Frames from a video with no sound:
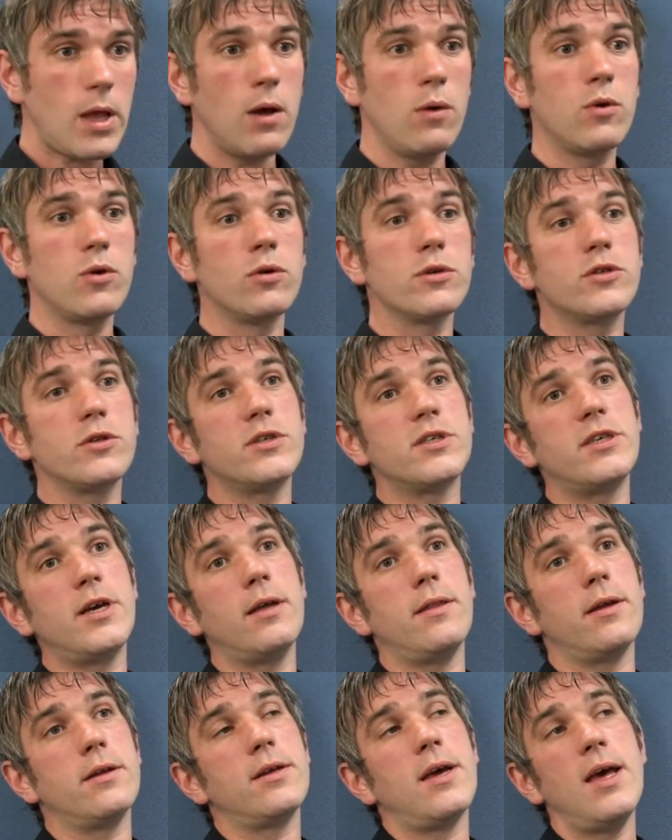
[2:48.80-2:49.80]
I would also
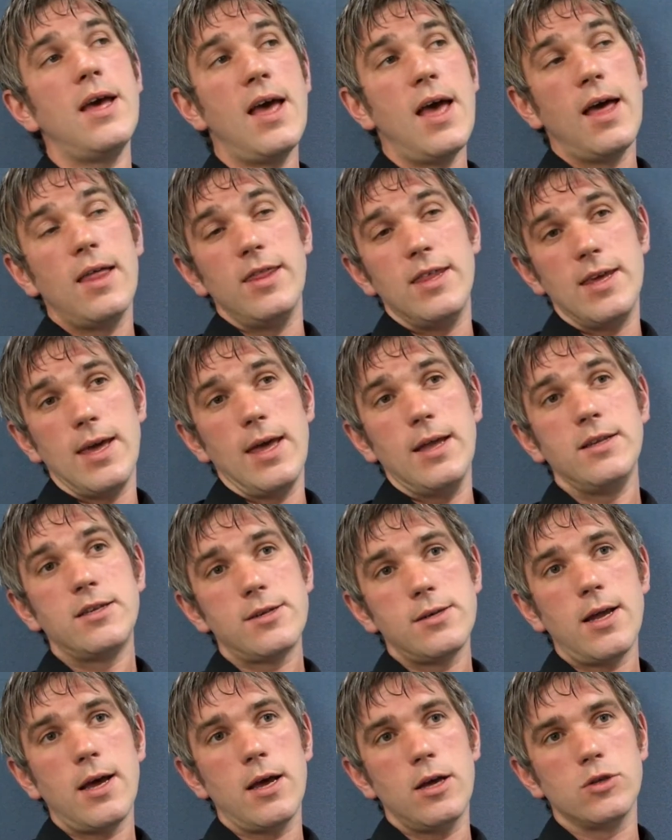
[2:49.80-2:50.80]
say that the
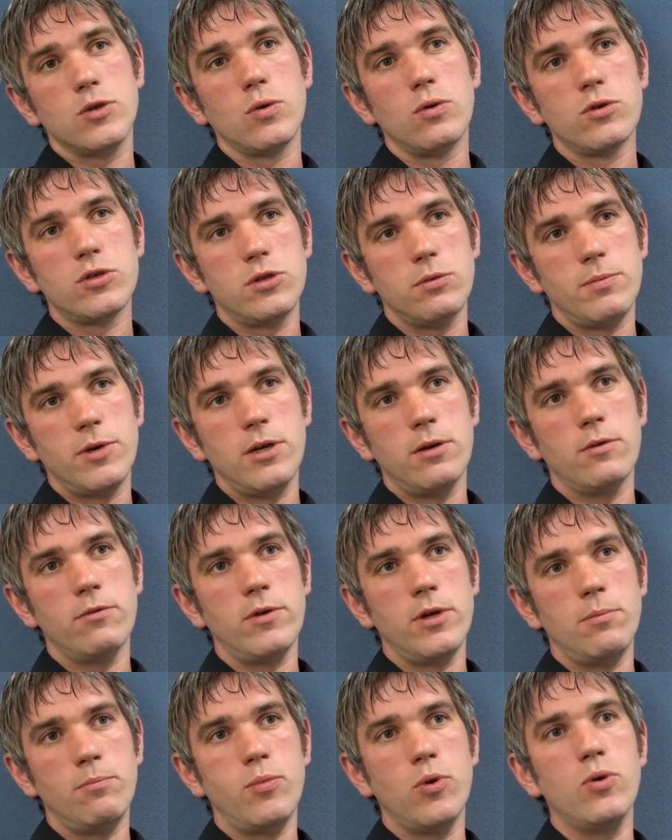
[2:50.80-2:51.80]
internet has also been a
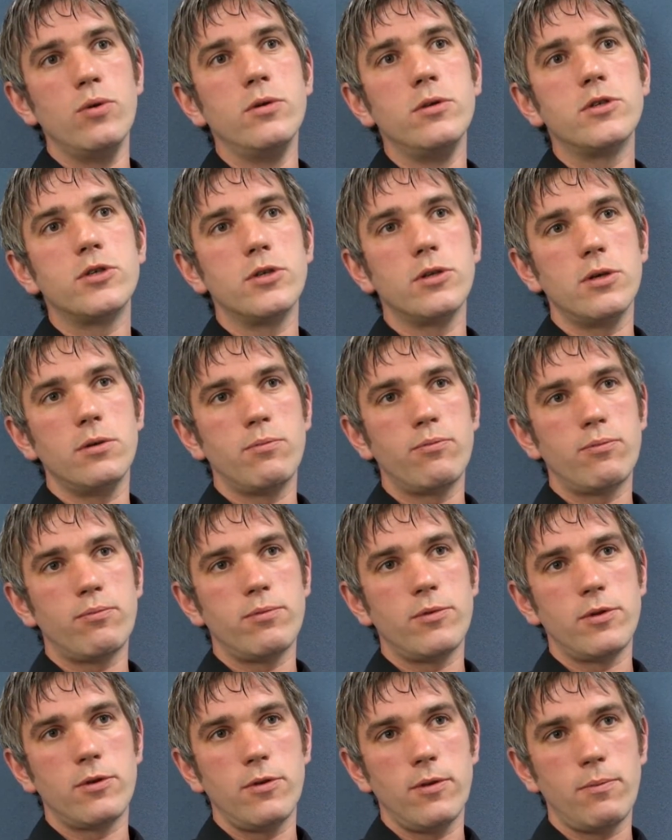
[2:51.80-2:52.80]
real boon to
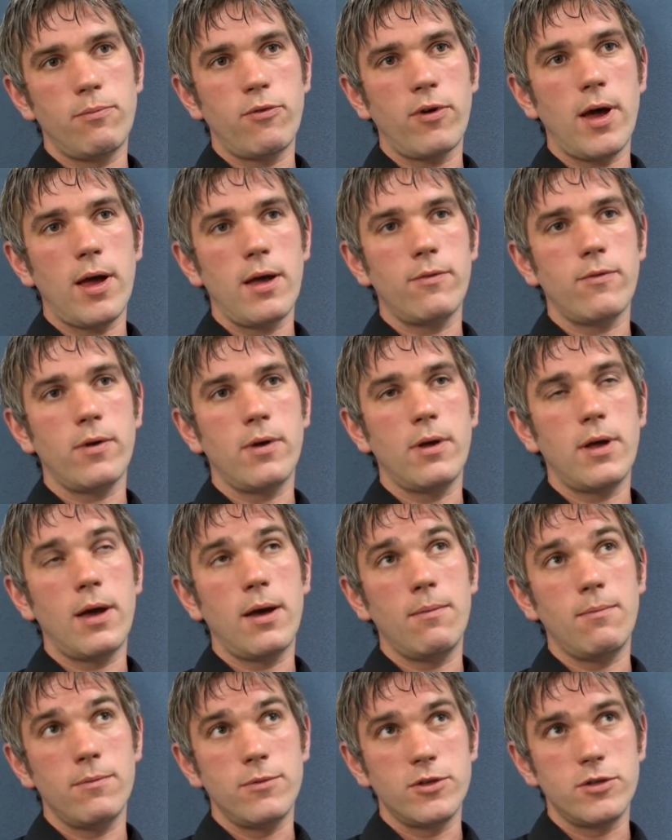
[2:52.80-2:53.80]
the private
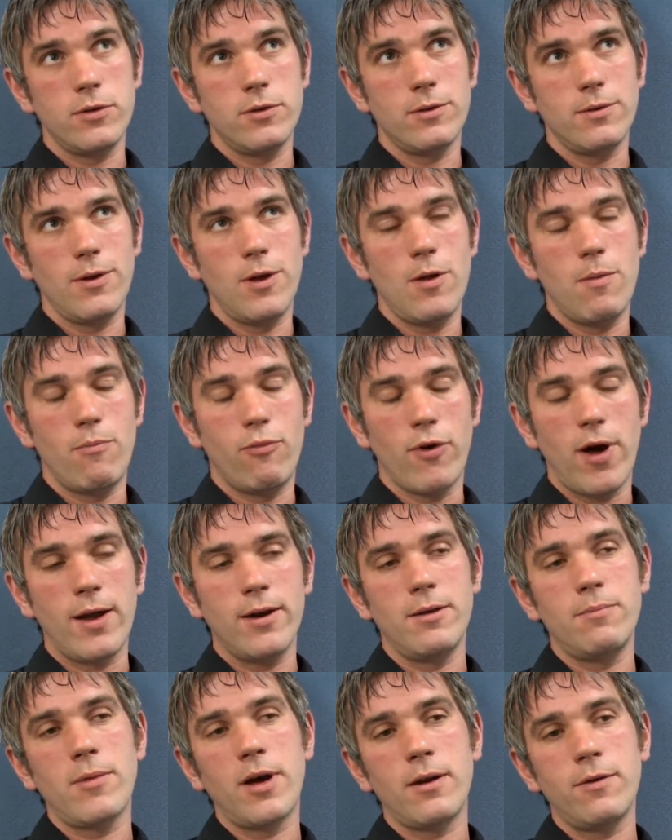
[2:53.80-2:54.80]
to
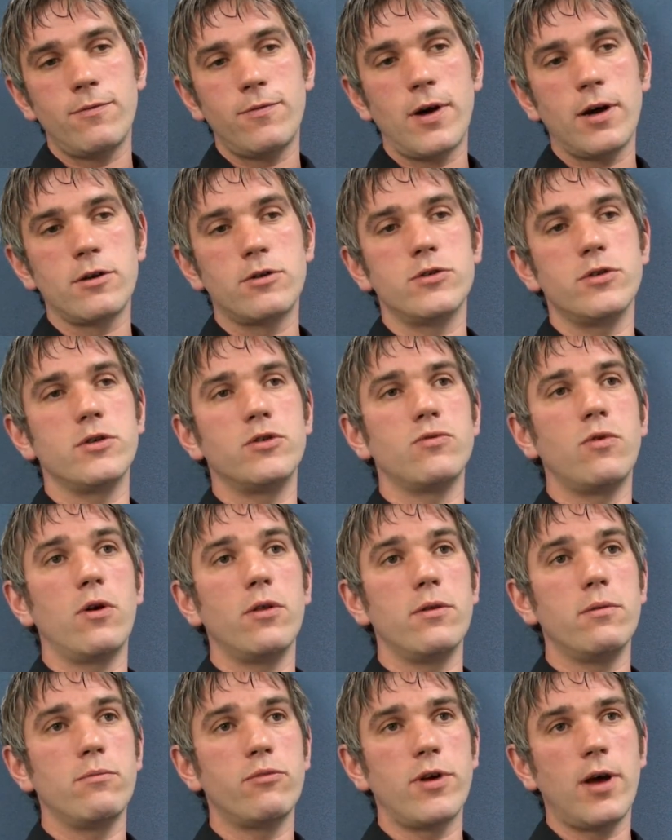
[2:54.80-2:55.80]
branded manufacturers
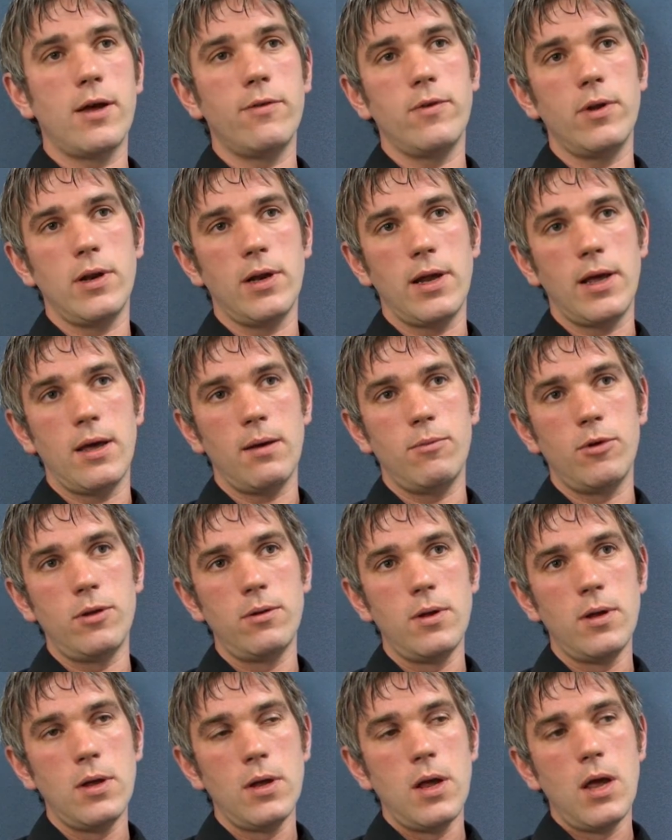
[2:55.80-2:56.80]
rather than private
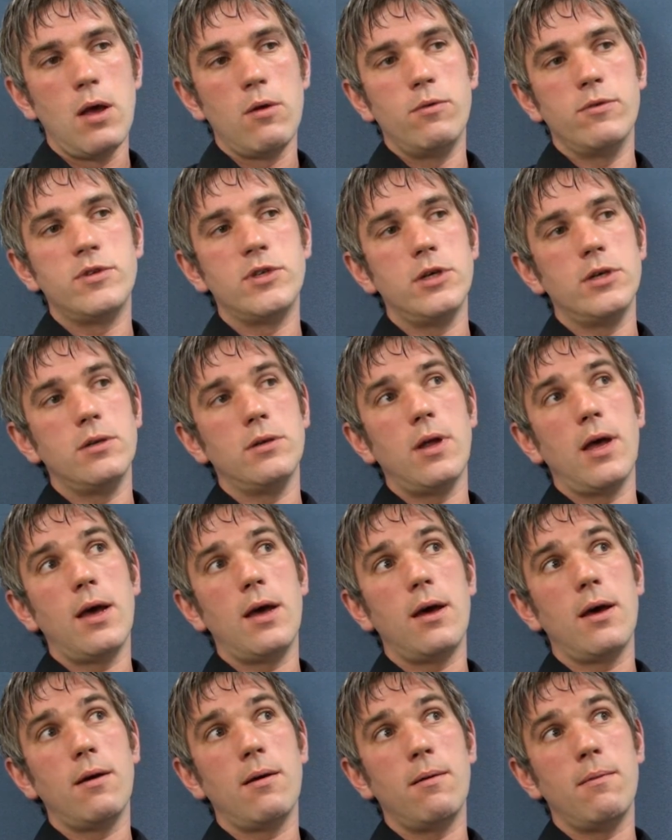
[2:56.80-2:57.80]
label. We've seen
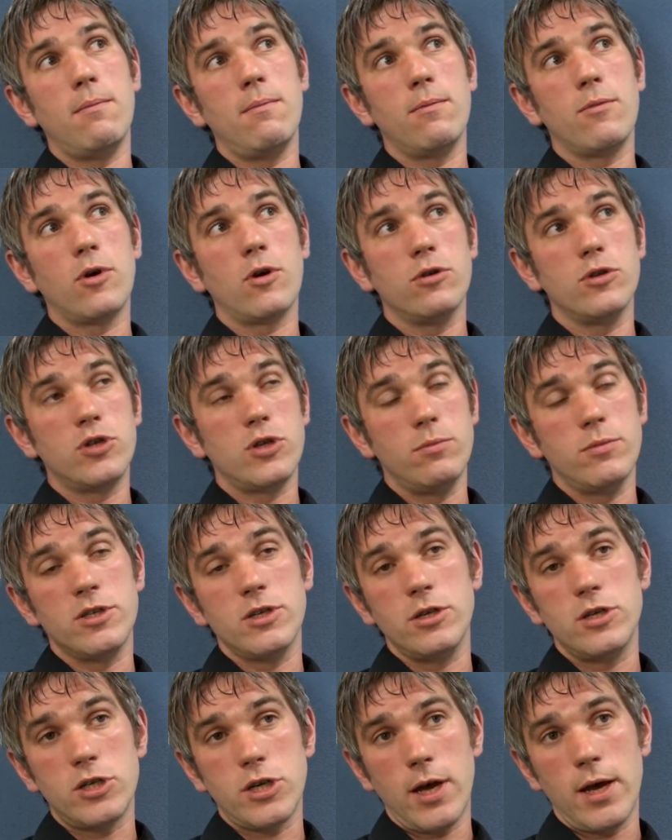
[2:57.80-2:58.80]
consumers
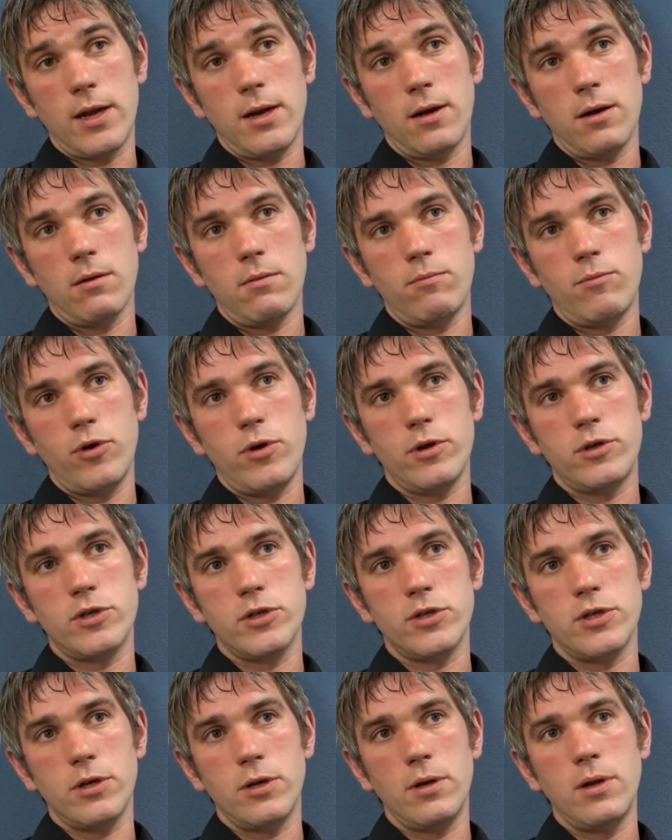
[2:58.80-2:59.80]
in China
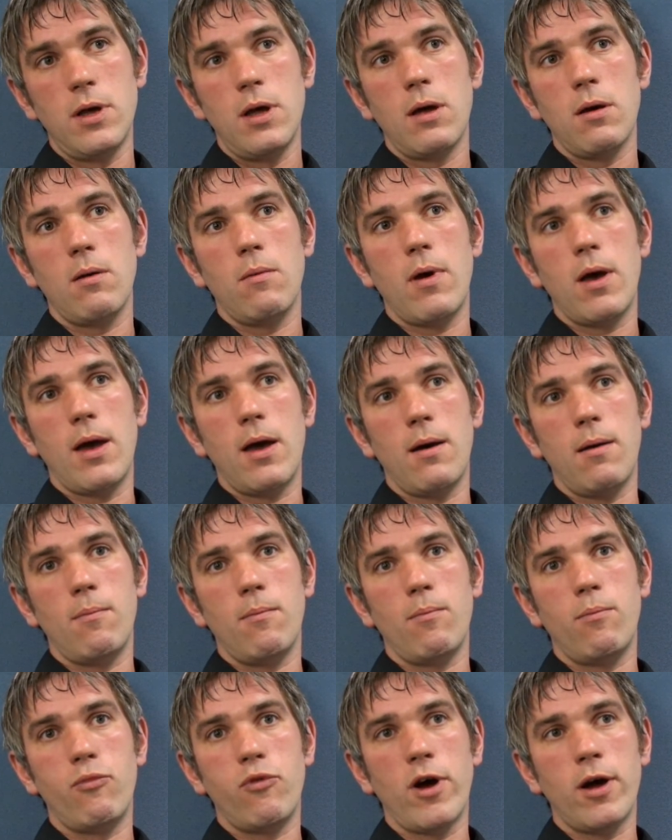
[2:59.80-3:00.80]
purchasing
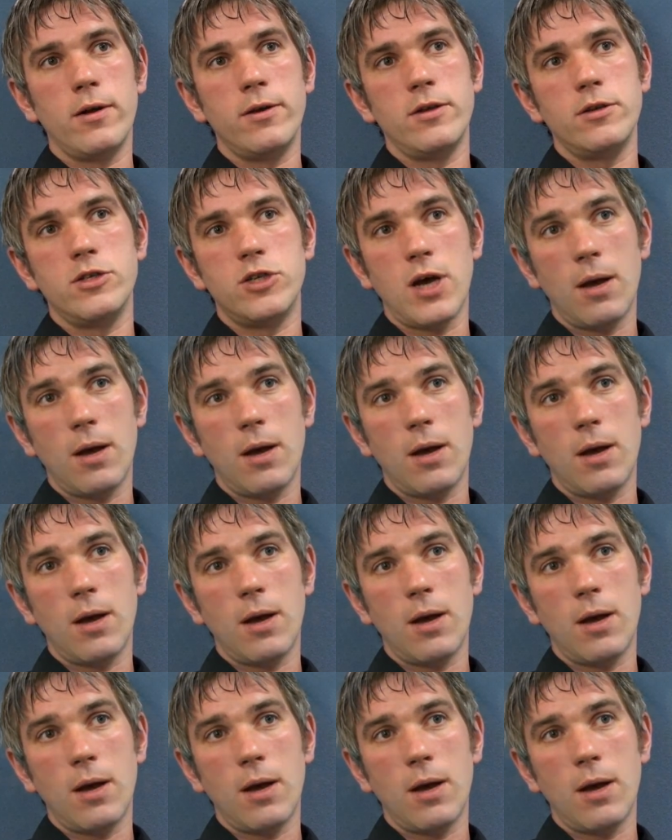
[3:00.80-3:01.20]
branded